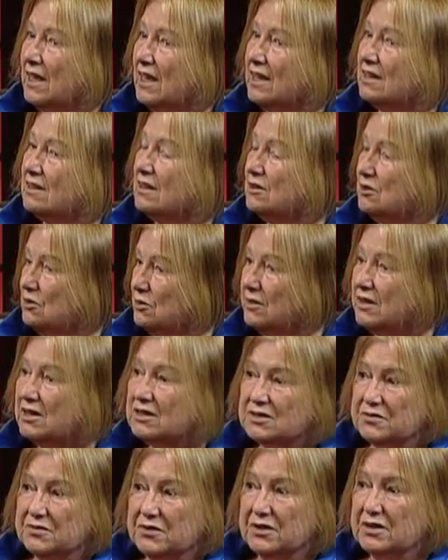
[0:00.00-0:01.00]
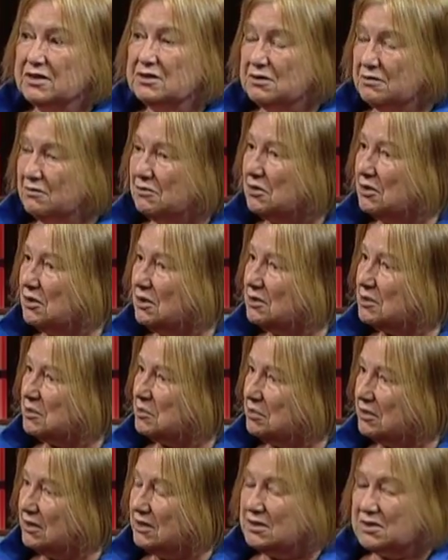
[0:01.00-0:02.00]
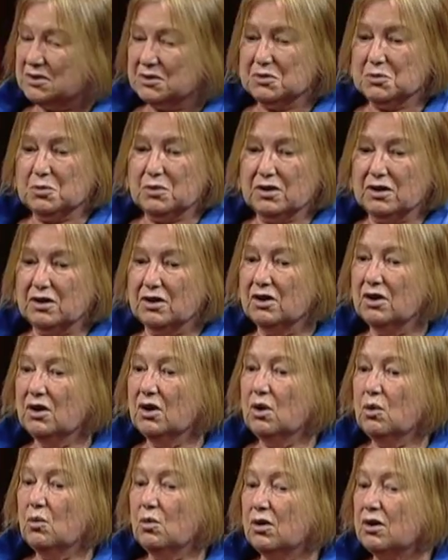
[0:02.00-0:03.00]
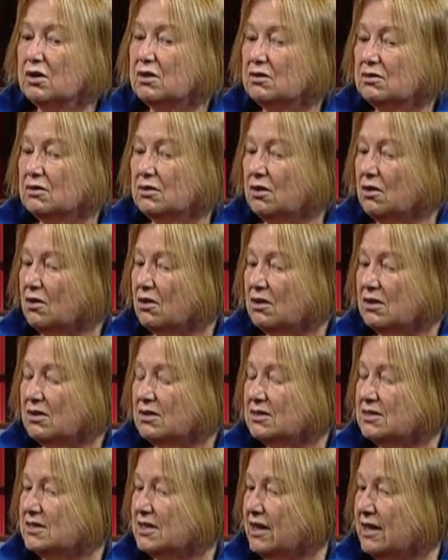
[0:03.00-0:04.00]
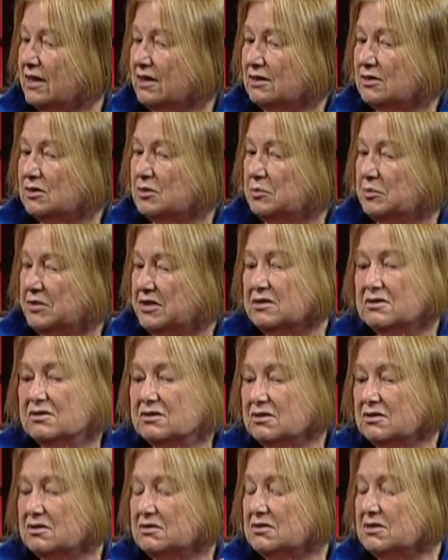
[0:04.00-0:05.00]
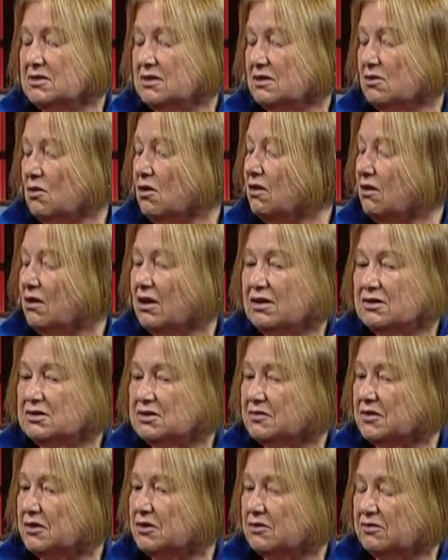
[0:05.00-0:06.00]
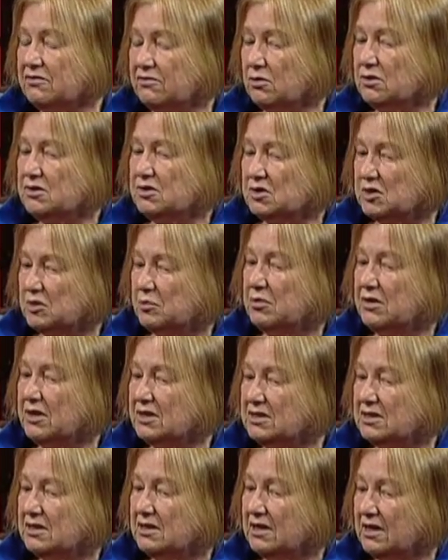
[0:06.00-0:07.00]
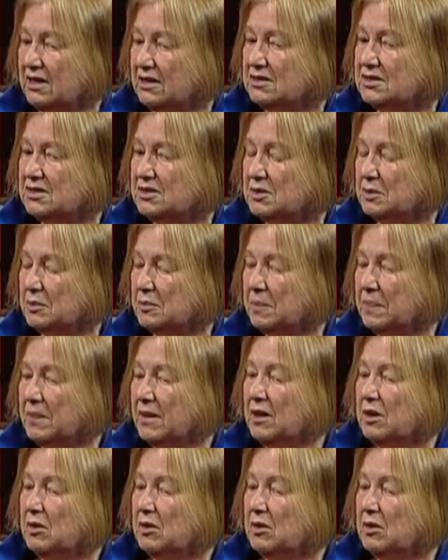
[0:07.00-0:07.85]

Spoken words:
And I know that's very difficult in places where laws and businesses and all kinds of other forces are pressing against them.